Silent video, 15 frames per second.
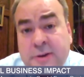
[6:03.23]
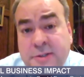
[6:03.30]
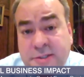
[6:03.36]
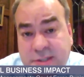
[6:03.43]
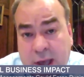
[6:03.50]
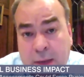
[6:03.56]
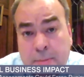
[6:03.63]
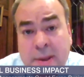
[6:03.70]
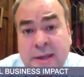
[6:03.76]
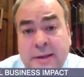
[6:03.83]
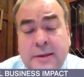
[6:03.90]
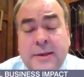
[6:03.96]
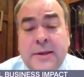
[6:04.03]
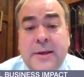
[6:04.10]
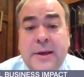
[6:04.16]
years
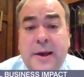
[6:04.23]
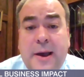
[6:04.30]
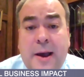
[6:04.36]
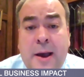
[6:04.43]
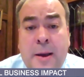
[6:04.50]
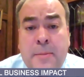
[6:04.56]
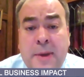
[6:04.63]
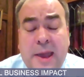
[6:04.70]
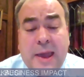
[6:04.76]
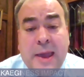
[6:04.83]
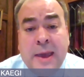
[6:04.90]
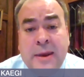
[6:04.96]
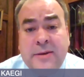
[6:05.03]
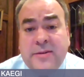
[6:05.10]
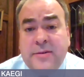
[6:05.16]
coming,
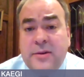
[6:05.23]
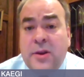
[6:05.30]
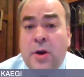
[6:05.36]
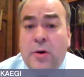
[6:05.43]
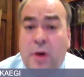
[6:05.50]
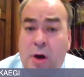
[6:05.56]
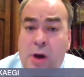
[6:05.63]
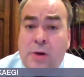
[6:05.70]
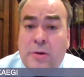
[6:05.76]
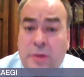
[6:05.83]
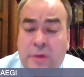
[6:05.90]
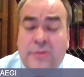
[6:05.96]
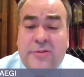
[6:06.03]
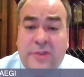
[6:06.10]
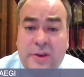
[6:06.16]
and you know, all of
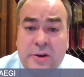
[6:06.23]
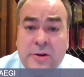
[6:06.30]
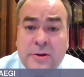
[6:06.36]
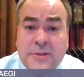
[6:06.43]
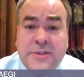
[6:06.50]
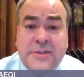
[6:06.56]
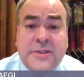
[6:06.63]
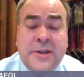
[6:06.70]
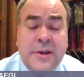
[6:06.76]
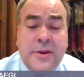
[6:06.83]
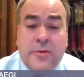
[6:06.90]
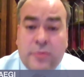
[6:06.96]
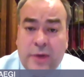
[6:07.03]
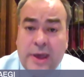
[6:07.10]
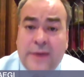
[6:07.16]
those years,
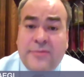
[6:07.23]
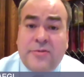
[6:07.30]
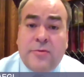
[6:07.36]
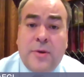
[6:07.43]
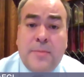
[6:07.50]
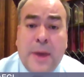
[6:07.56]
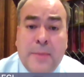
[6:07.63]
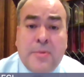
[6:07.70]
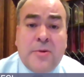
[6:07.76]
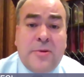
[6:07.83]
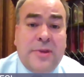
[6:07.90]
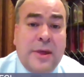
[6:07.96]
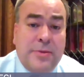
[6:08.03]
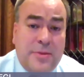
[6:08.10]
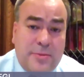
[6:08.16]
we have to remember
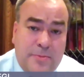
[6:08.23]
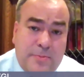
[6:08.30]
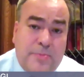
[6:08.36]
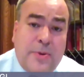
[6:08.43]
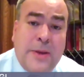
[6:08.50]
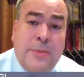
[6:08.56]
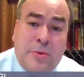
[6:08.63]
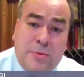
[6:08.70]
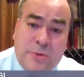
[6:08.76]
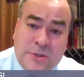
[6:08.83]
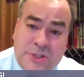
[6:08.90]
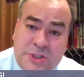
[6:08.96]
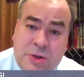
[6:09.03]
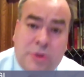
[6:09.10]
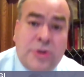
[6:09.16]
that people were
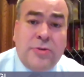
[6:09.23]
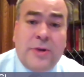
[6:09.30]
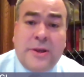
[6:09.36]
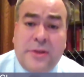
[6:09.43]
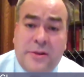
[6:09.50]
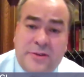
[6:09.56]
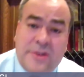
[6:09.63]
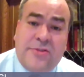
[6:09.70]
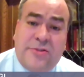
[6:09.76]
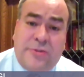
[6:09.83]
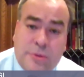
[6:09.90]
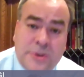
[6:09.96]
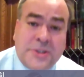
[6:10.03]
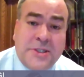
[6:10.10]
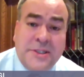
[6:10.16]
shouldering the
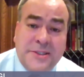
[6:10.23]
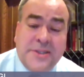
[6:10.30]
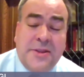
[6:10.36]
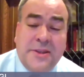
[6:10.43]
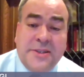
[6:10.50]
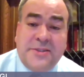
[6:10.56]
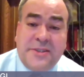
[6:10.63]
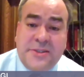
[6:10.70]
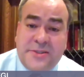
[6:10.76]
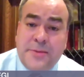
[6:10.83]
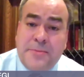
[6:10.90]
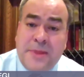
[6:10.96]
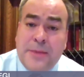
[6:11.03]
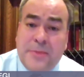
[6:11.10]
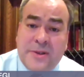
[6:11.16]
distortions in the
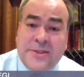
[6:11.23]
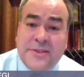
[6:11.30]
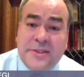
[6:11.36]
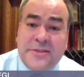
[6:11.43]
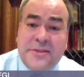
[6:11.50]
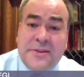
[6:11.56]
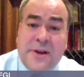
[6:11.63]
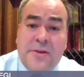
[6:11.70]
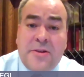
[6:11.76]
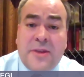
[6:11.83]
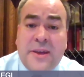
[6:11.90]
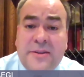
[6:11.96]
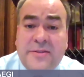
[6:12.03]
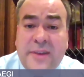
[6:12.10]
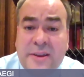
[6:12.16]
system that existed
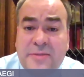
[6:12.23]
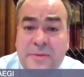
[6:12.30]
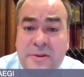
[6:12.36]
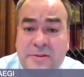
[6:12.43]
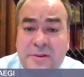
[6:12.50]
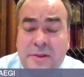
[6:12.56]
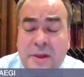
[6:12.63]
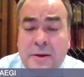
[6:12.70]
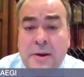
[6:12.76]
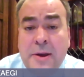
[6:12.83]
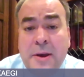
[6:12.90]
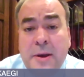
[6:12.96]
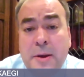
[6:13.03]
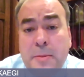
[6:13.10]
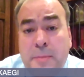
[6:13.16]
under the assessments of the
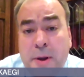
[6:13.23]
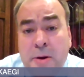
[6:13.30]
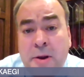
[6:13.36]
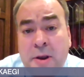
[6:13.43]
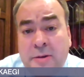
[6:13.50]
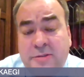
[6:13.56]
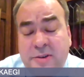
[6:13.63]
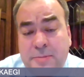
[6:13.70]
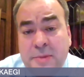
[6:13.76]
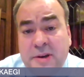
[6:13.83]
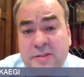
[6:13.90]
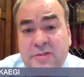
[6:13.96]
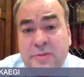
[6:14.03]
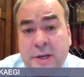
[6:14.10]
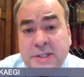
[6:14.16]
Barrios
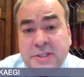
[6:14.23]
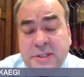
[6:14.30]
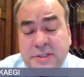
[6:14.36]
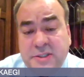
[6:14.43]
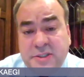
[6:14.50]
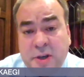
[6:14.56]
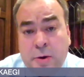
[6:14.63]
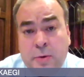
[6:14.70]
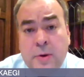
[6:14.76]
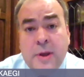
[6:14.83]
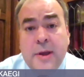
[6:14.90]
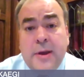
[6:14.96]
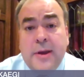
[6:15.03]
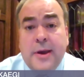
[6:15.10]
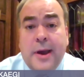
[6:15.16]
administration.
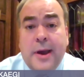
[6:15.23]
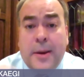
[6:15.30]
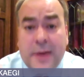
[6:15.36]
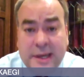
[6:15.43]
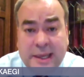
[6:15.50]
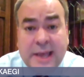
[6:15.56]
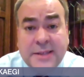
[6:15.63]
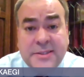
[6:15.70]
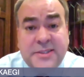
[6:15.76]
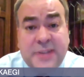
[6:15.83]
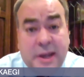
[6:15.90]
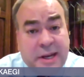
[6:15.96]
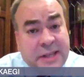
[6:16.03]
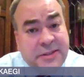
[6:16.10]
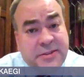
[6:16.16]
So. Again,
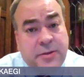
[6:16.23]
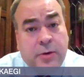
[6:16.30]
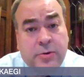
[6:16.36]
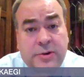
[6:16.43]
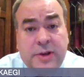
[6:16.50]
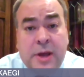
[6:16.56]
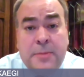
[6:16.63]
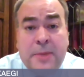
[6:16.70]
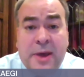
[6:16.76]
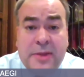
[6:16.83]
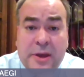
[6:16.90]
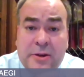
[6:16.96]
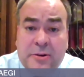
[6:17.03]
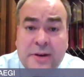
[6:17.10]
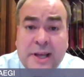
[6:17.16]
studies that were done by
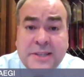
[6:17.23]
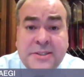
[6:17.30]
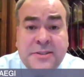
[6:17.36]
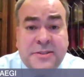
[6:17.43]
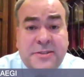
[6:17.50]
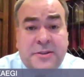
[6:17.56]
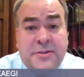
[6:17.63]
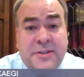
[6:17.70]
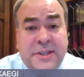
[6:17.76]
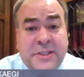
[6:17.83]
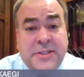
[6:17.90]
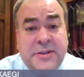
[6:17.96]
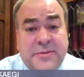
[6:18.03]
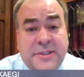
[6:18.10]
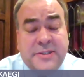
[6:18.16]
the International
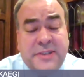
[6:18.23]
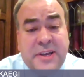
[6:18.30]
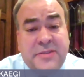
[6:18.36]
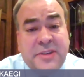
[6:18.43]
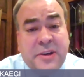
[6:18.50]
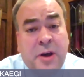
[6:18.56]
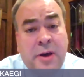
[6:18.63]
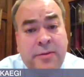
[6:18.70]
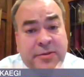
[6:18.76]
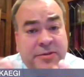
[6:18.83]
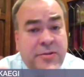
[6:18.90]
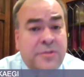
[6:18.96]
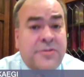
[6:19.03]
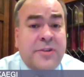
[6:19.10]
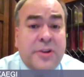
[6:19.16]
Association of Assessing
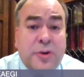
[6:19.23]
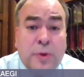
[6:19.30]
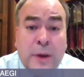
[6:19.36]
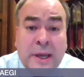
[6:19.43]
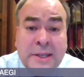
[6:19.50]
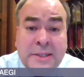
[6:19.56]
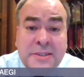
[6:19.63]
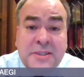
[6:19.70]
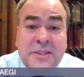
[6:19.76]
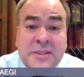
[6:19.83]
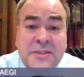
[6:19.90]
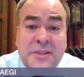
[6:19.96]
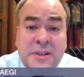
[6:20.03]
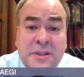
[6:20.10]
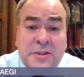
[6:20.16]
Officers and Crain's
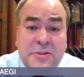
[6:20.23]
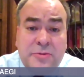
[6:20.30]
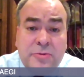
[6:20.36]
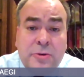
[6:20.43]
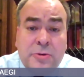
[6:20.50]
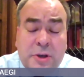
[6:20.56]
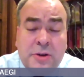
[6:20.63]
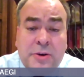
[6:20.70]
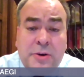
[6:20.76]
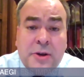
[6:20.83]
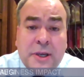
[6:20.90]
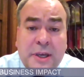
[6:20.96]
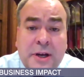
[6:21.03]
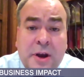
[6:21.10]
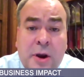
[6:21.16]
just did a real good
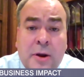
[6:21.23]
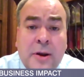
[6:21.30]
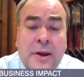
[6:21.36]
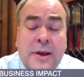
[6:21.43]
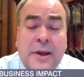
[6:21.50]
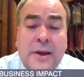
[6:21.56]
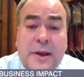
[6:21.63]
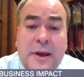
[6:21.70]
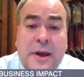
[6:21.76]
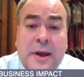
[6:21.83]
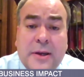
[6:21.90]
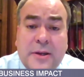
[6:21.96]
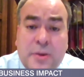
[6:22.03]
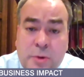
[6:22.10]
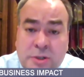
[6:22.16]
look at our
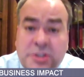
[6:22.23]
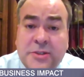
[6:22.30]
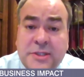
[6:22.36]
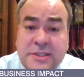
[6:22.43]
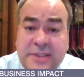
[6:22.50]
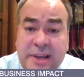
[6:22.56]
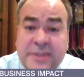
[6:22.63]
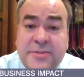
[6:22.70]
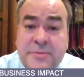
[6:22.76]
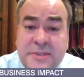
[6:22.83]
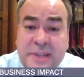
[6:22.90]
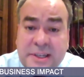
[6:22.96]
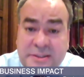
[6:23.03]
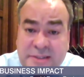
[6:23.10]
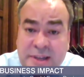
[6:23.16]
commercial assessments.
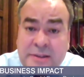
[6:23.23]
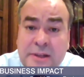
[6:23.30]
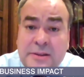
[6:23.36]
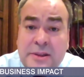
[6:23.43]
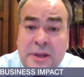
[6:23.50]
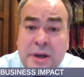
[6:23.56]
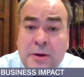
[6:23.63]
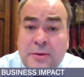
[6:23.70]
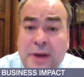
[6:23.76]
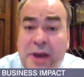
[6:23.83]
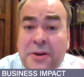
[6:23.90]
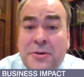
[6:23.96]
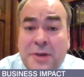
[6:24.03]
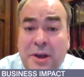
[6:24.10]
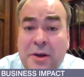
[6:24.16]
They said that they're
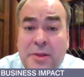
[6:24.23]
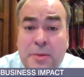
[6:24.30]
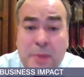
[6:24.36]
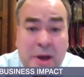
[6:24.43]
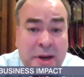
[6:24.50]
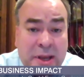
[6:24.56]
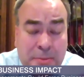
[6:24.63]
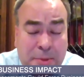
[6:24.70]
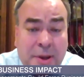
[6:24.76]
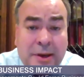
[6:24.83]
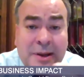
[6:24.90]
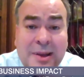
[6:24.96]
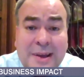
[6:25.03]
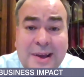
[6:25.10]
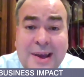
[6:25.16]
not only on the money,
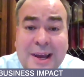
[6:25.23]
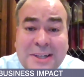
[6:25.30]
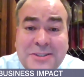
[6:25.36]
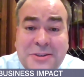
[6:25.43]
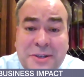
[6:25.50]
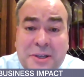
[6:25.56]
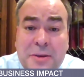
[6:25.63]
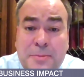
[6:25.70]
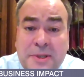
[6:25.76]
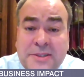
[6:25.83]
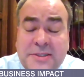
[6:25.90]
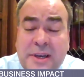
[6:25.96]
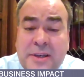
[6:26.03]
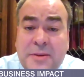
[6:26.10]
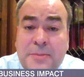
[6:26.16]
but actually could be
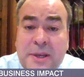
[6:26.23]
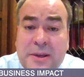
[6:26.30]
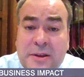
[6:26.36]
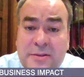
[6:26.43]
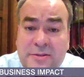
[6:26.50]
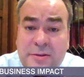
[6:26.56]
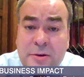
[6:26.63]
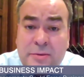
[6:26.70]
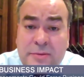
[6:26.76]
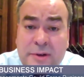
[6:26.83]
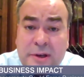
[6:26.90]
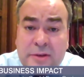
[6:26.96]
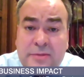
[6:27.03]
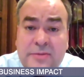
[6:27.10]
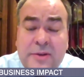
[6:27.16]
said to be
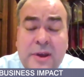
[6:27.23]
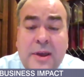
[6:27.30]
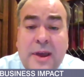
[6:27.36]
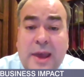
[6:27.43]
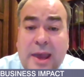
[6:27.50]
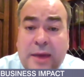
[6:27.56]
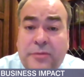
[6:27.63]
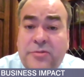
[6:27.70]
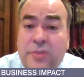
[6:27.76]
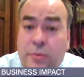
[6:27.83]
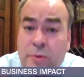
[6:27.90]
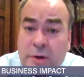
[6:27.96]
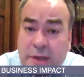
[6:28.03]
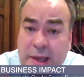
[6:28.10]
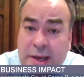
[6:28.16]
conservative. And so
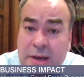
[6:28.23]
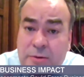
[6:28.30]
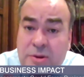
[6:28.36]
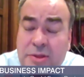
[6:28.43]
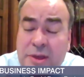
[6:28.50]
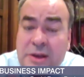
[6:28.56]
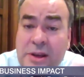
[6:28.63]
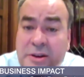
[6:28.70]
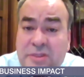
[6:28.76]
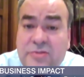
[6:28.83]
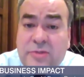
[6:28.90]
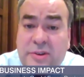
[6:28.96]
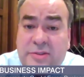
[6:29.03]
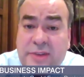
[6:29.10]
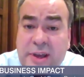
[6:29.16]
we're getting within
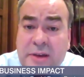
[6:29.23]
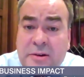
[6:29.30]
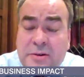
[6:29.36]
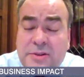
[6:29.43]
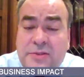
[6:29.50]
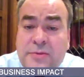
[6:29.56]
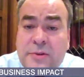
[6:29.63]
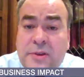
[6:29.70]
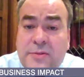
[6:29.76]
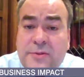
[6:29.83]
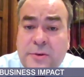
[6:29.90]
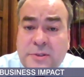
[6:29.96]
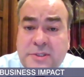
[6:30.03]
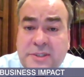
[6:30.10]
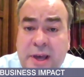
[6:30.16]
industry standards for the
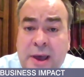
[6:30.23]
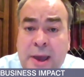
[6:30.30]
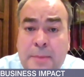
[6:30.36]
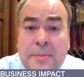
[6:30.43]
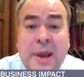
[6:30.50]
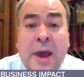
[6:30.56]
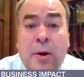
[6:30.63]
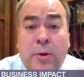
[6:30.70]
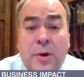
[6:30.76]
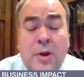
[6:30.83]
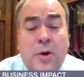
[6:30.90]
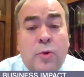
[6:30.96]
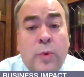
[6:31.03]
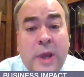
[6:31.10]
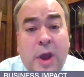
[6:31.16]
first time. Now,
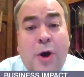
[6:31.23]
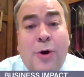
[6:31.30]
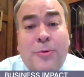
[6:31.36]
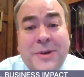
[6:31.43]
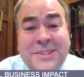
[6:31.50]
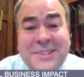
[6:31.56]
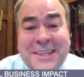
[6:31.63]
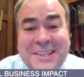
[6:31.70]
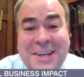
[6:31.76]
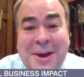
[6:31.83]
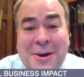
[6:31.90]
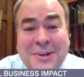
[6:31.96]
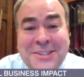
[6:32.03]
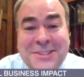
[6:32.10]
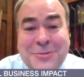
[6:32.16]
we always
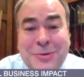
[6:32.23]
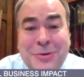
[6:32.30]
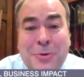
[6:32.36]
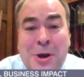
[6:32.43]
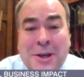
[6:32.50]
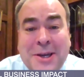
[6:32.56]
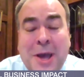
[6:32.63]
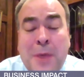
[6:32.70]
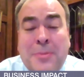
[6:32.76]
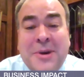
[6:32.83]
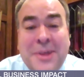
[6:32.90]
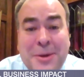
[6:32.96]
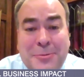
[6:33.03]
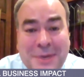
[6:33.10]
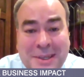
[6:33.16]
acknowledge that we walk
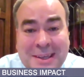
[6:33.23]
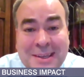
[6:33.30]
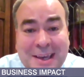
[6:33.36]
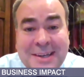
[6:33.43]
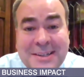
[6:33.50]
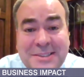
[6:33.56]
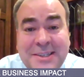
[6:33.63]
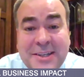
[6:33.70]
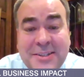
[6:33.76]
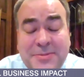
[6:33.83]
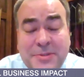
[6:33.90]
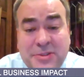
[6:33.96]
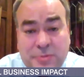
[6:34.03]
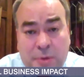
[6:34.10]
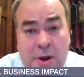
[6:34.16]
humbly that we can get
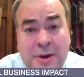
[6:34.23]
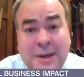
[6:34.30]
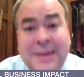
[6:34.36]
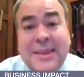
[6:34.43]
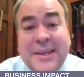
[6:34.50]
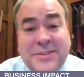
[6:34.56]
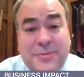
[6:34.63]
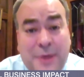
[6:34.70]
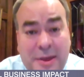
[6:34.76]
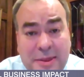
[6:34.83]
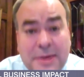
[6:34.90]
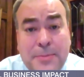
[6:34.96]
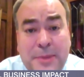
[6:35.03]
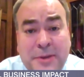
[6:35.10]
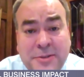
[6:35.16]
assessments wrong, and that's why
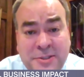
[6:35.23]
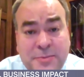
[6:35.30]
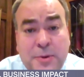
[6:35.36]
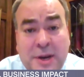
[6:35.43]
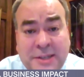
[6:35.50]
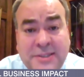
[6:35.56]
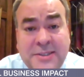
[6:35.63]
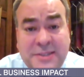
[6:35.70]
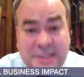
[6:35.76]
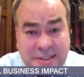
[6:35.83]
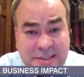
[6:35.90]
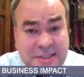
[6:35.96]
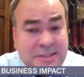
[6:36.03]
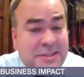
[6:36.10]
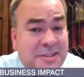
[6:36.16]
the appeals process
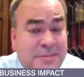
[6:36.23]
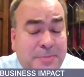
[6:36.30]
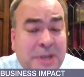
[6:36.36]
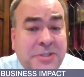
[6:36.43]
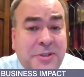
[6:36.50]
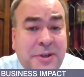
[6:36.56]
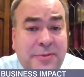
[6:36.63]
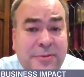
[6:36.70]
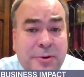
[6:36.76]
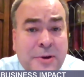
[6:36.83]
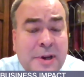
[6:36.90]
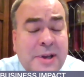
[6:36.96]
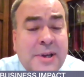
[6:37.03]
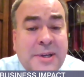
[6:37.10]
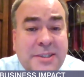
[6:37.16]
exists, especially
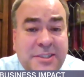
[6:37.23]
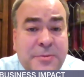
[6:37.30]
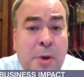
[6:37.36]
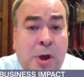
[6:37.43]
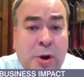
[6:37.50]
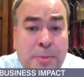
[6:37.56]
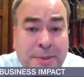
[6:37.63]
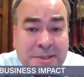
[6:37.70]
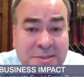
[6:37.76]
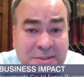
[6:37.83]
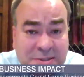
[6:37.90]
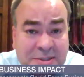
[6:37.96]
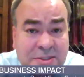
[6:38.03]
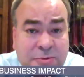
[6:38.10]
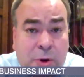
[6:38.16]
for smaller
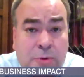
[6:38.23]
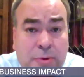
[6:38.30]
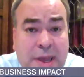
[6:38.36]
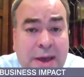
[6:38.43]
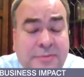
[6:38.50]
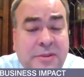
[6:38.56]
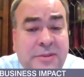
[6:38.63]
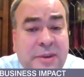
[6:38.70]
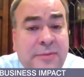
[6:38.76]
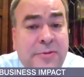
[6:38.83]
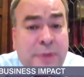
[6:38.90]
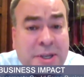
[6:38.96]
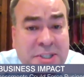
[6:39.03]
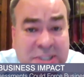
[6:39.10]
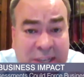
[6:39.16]
businesses where we have to
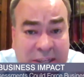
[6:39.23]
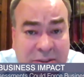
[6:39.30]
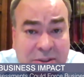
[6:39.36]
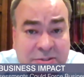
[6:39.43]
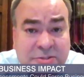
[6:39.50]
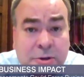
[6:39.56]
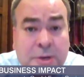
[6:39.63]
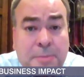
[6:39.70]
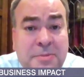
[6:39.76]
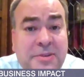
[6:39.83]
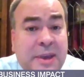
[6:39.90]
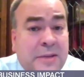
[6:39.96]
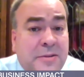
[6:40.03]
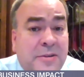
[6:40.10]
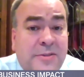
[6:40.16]
differentiate the
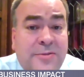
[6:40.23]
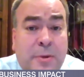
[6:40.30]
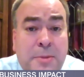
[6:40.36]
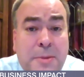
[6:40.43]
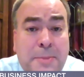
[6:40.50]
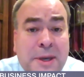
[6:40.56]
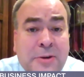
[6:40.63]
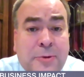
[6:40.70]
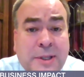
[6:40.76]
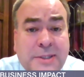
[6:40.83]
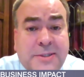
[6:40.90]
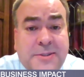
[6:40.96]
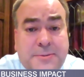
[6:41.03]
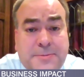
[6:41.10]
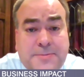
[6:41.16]
circumstances from the big
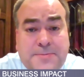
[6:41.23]
ones.